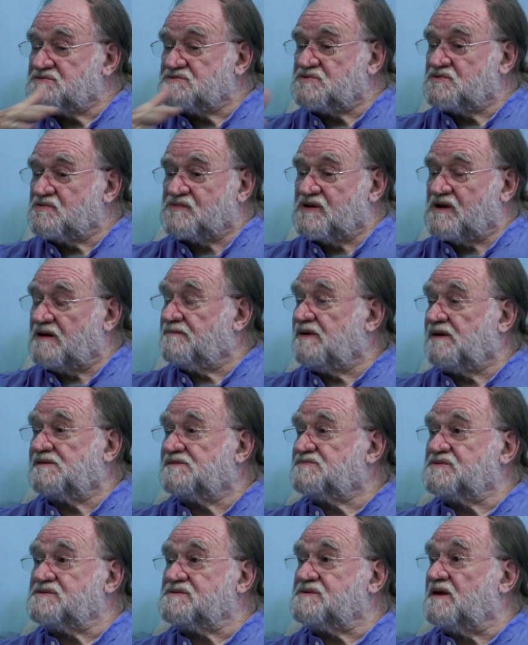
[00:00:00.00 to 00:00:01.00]
you come here
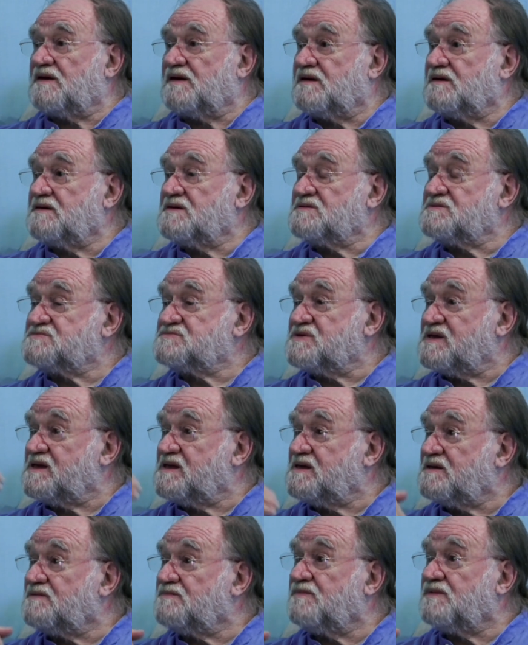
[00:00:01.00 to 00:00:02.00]
tonight is to
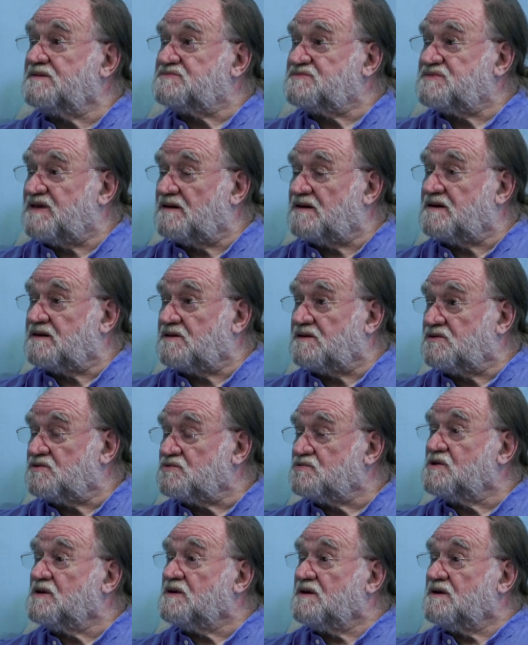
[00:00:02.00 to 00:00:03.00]
hear me telling
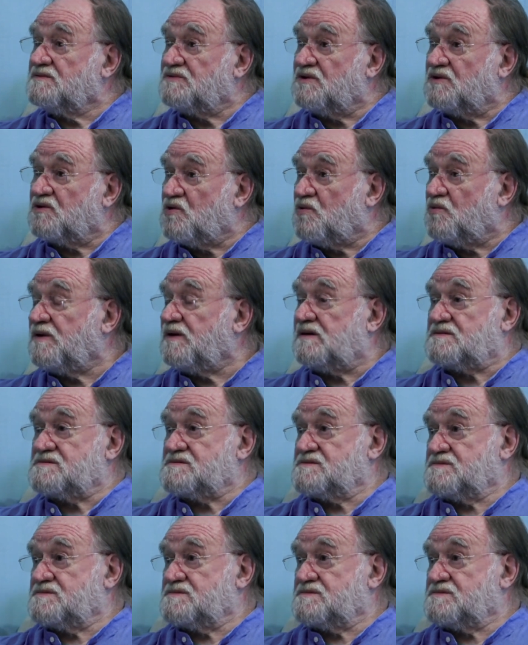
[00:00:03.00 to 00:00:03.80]
you to quit.